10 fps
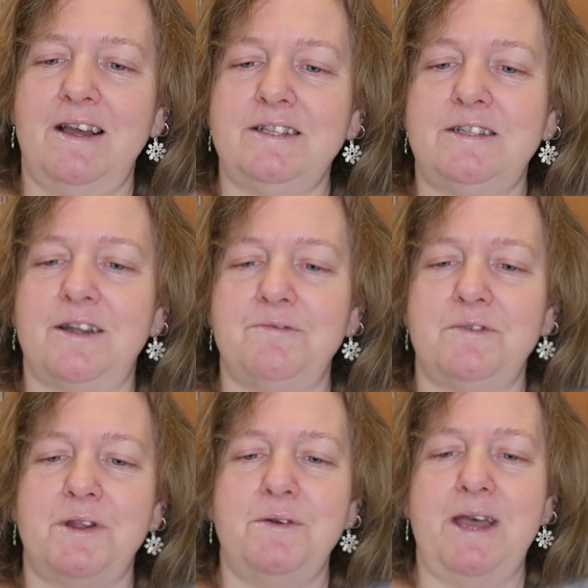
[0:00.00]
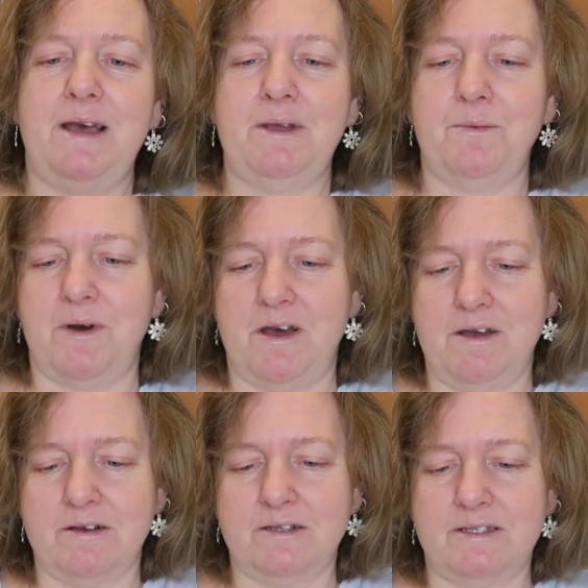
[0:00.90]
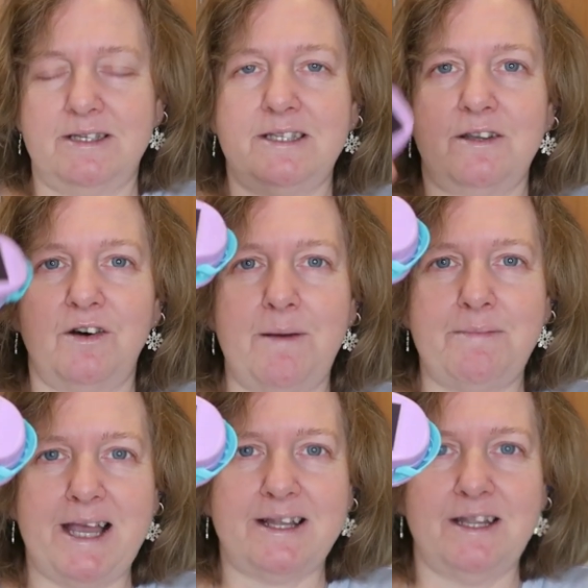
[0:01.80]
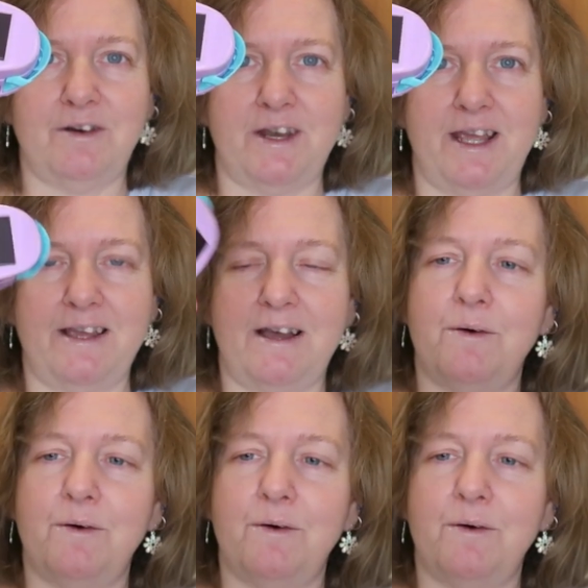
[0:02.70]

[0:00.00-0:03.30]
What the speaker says: I don't know how it works. It's got a magnet on it.